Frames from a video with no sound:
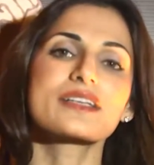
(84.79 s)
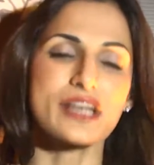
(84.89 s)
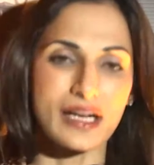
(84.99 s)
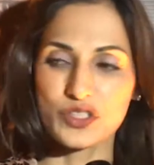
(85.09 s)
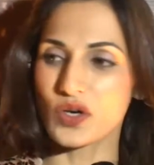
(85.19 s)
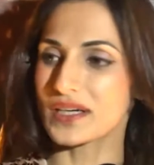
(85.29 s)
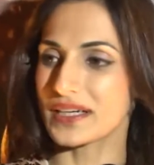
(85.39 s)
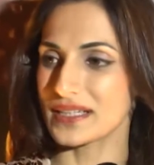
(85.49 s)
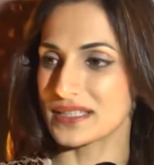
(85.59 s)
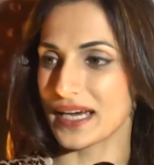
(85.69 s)
dark
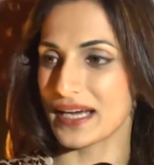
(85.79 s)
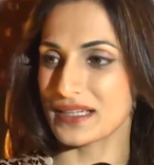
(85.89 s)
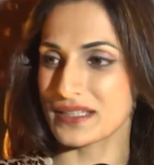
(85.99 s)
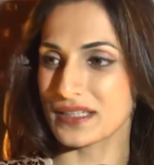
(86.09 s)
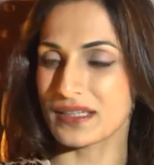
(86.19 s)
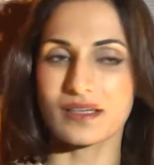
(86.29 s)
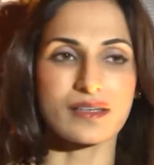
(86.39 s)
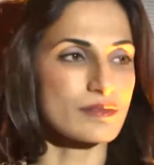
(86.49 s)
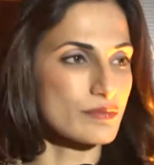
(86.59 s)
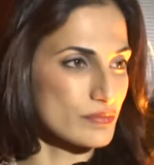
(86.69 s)
chocolate and
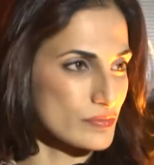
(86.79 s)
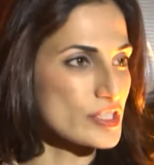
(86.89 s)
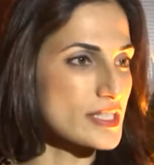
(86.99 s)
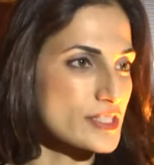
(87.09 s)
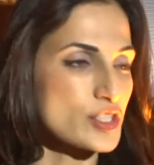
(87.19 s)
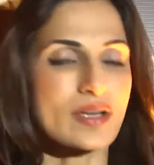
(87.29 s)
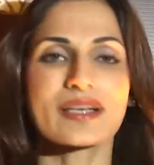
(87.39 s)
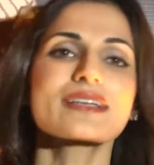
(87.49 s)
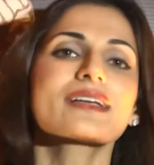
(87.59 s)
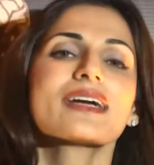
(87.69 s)
just the
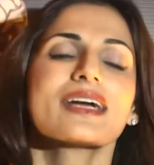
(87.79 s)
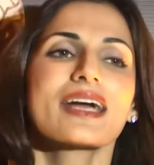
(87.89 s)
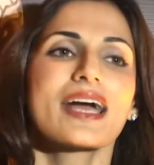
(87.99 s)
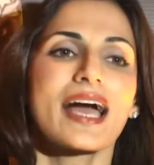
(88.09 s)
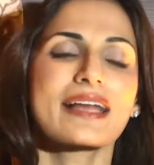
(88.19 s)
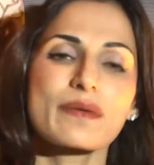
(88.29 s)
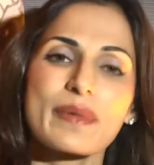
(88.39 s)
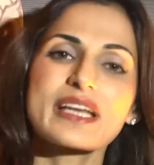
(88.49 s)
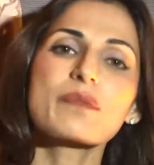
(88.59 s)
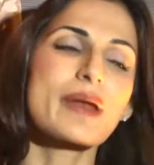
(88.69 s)
chocolate. And there are
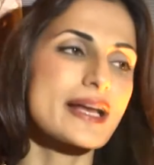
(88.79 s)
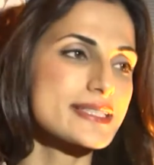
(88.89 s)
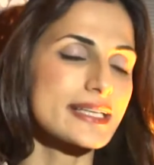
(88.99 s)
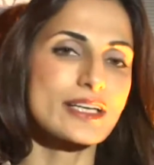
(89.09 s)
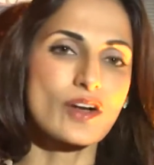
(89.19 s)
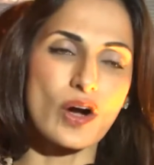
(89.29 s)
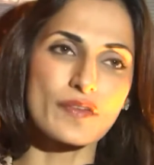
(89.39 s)
many blends. And with